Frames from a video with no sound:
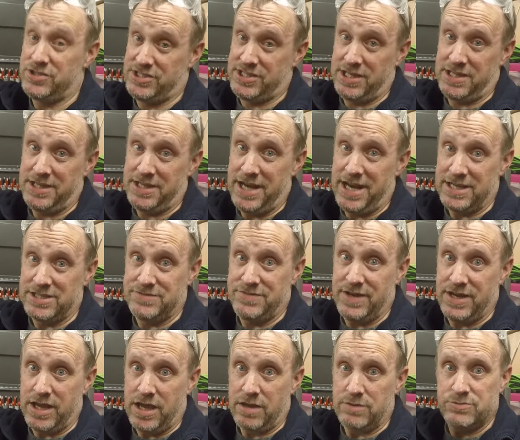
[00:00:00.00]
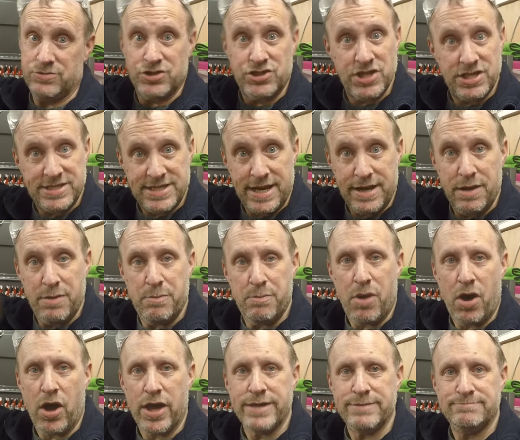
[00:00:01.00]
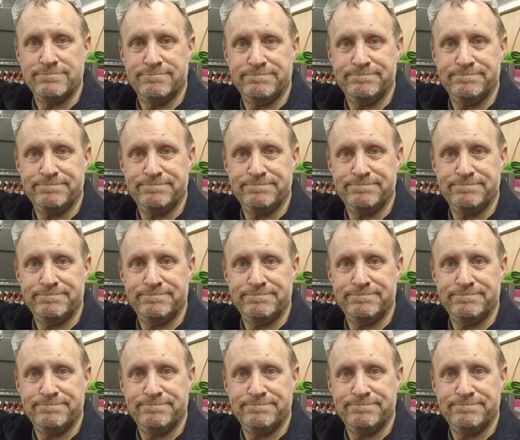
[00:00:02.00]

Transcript: See you in the next video. Cheers then. Bye.